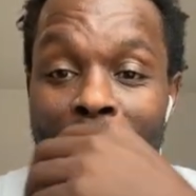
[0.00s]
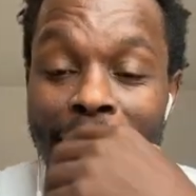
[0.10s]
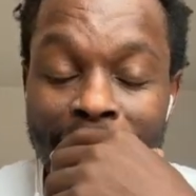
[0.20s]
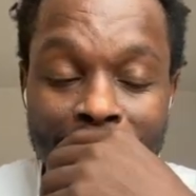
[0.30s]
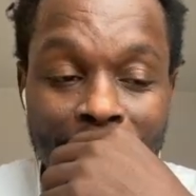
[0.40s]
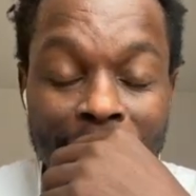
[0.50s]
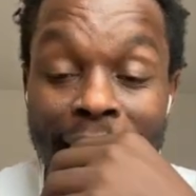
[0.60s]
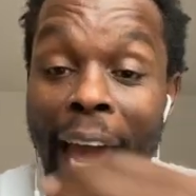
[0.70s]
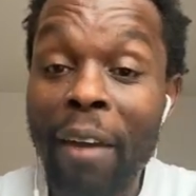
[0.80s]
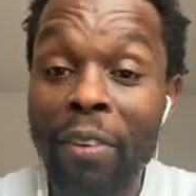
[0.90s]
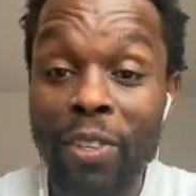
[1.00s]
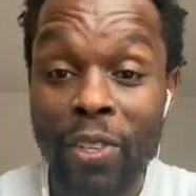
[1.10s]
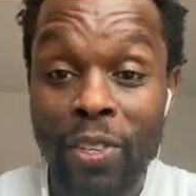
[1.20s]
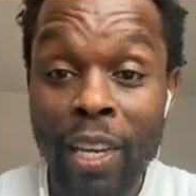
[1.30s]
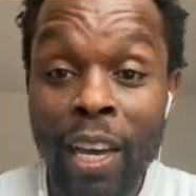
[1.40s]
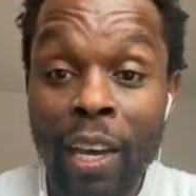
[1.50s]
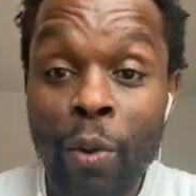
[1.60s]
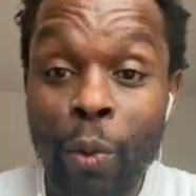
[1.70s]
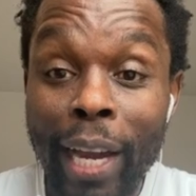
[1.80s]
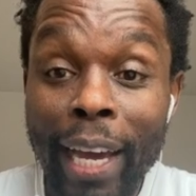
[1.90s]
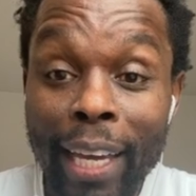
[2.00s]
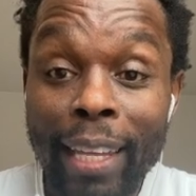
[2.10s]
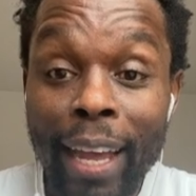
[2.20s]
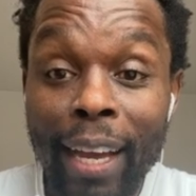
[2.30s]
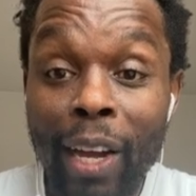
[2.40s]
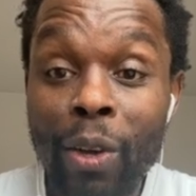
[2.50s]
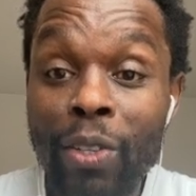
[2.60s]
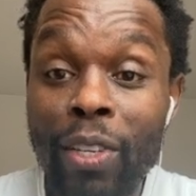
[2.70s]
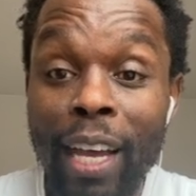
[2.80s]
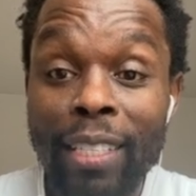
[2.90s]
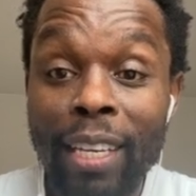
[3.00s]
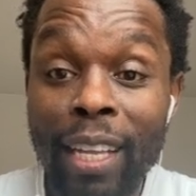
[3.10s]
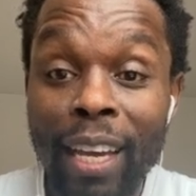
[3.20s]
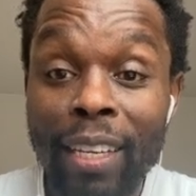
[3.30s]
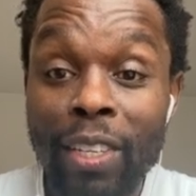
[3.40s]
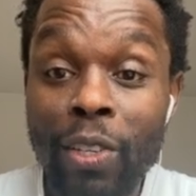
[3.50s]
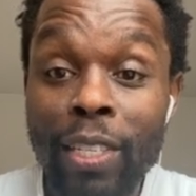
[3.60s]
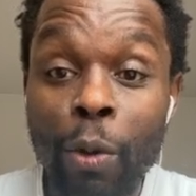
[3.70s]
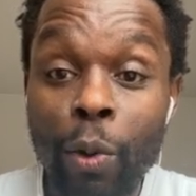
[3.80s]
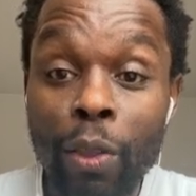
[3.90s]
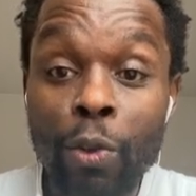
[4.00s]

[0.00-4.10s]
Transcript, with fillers: I mean, it's heavy. Just when I get that call, she I tell like she was like, Well,